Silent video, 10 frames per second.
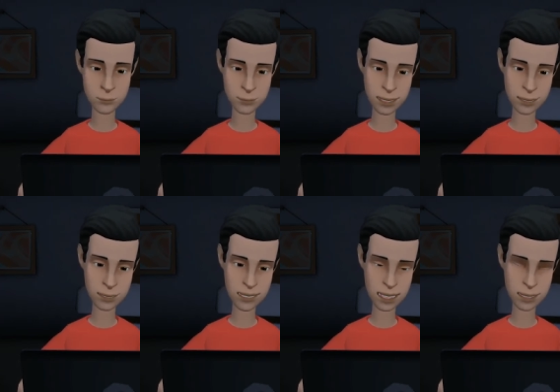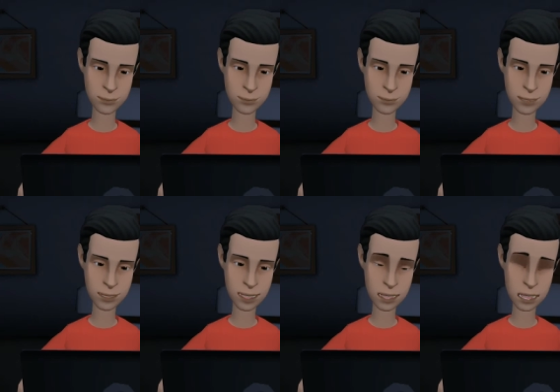And 7.
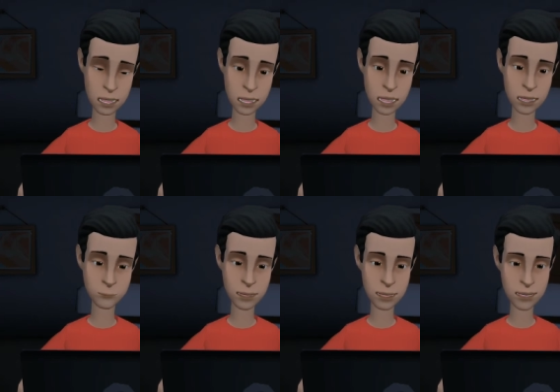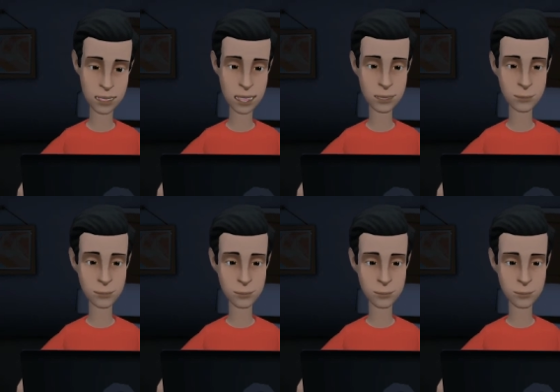Clyde is Lincoln's best friend.
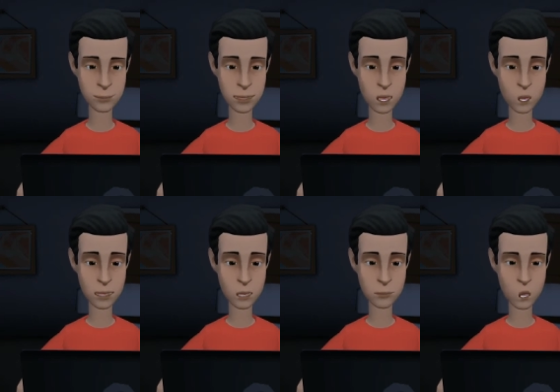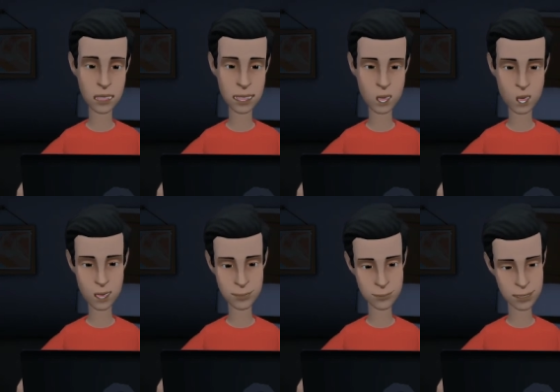There's also a movie
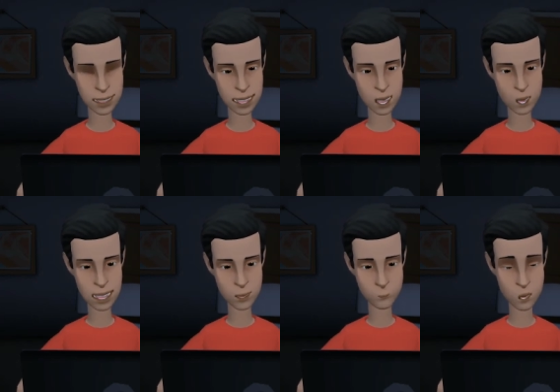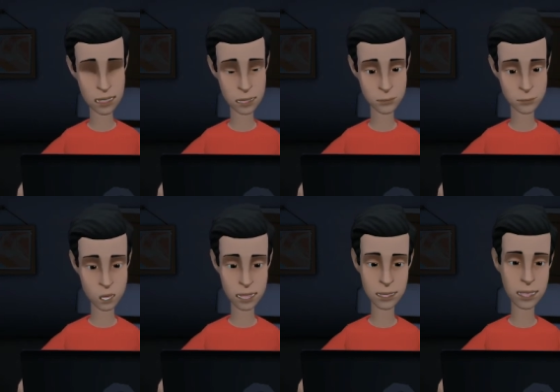called The Loud House Movie,
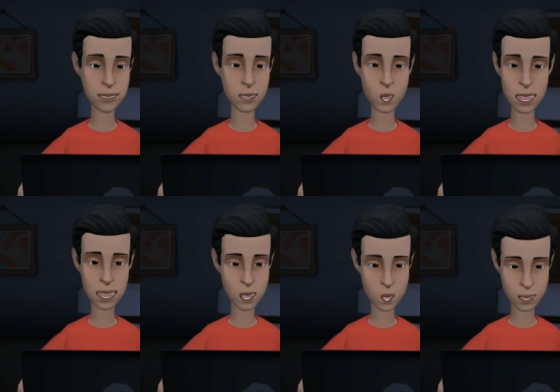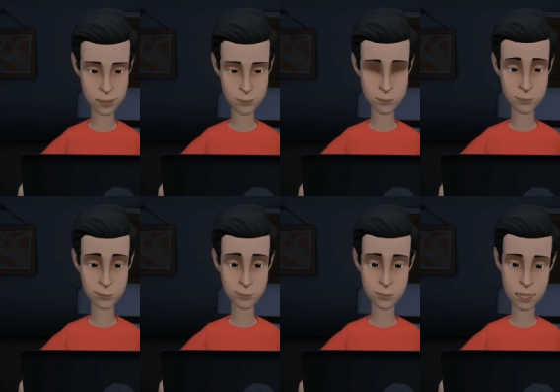which I never watched.
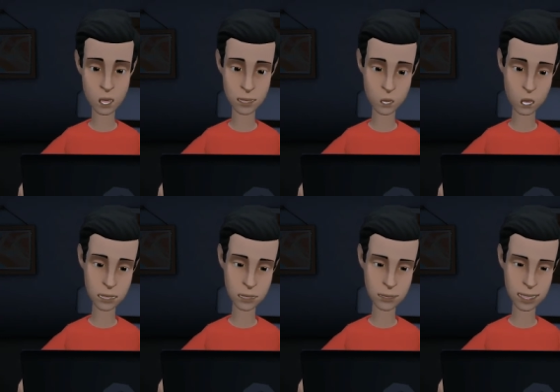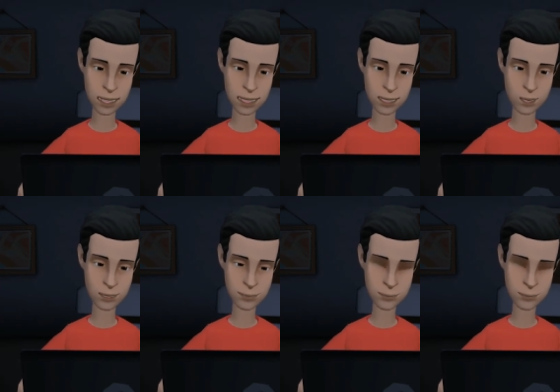Do you know who likes this show?